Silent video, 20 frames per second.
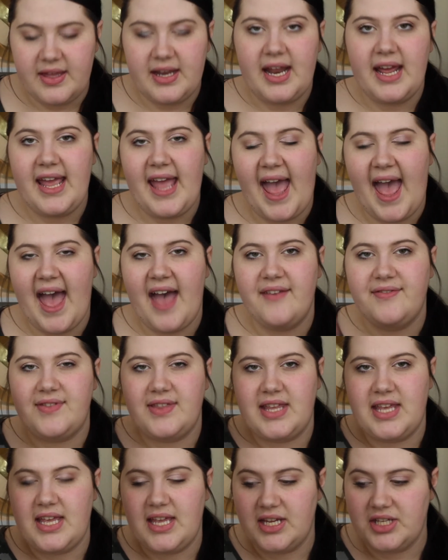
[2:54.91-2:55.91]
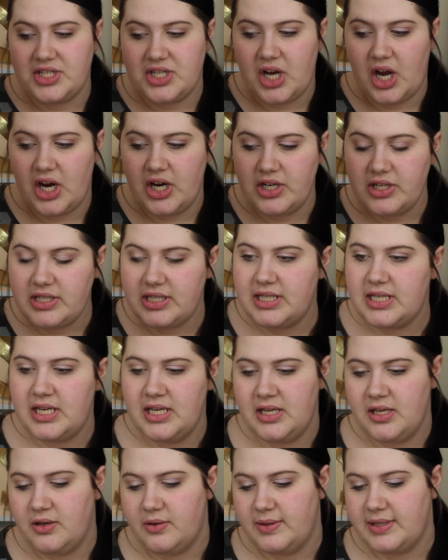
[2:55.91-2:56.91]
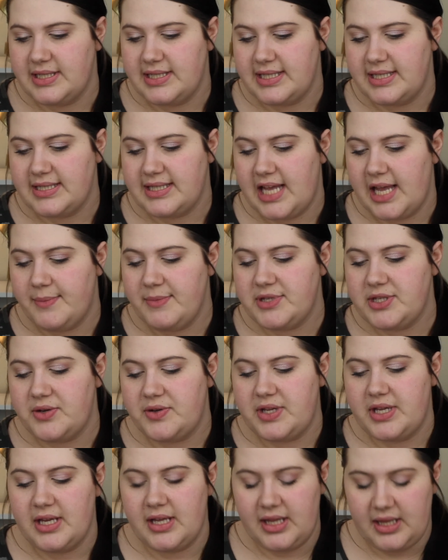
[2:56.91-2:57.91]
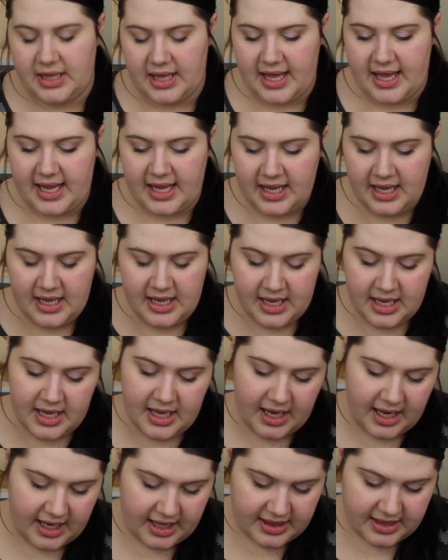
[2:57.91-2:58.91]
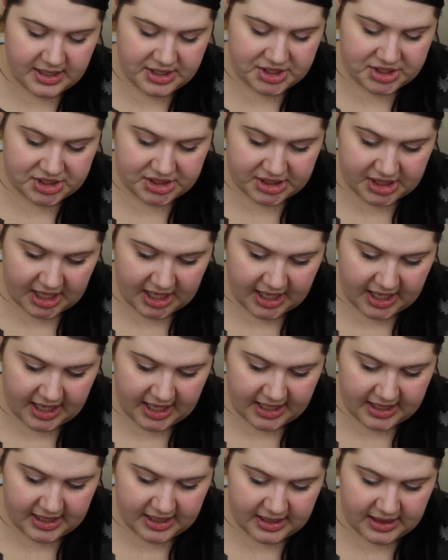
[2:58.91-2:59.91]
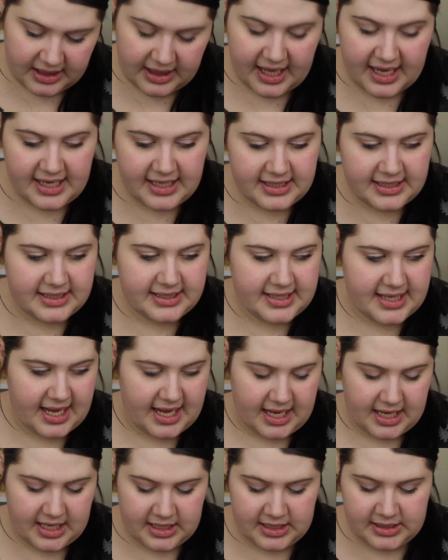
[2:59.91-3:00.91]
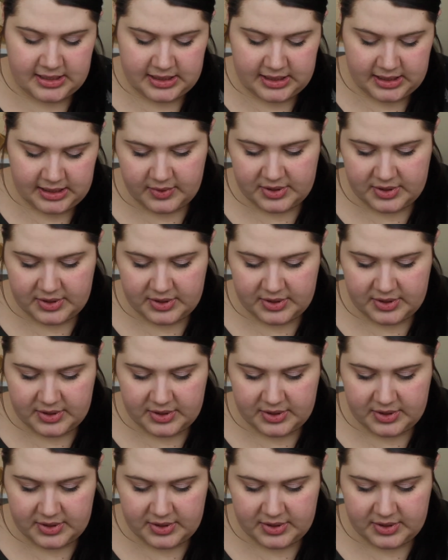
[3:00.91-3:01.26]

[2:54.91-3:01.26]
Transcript: Then I have the Tarte, what is this? Amazonian Clay in the shade Light Sand,